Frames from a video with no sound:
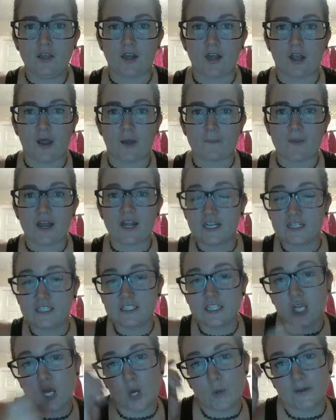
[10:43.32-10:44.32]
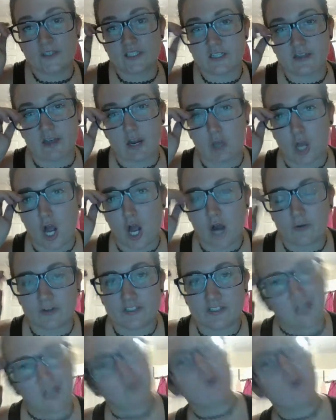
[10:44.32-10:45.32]
And he did go into that a lot, where
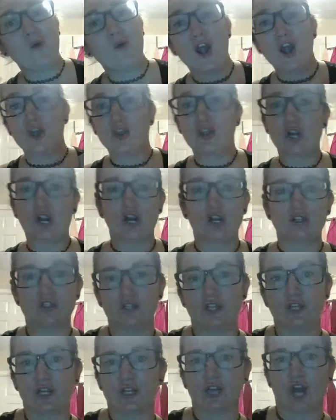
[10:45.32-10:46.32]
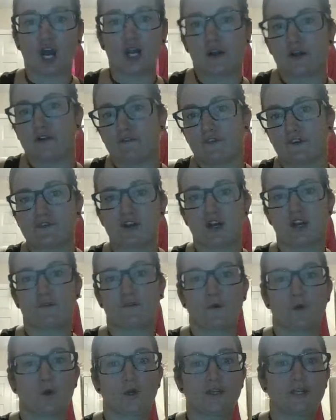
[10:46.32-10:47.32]
he's like, well, why are there like 150
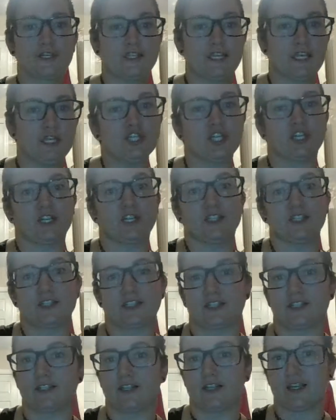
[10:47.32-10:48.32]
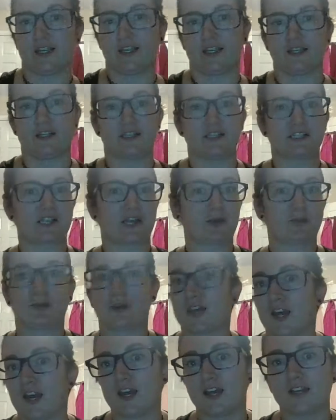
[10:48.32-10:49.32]
different orientations? And he's like,
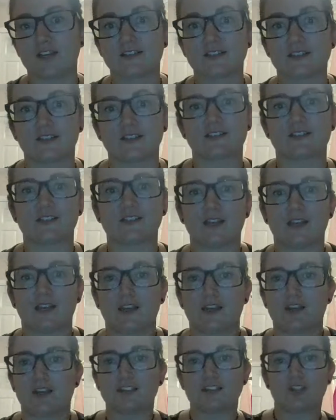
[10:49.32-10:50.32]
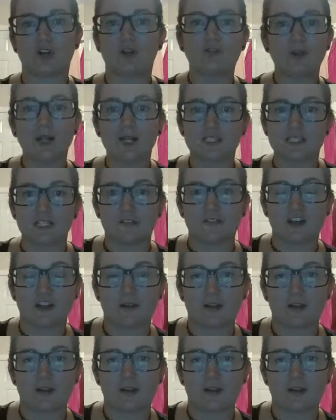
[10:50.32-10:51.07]
because it's all relative.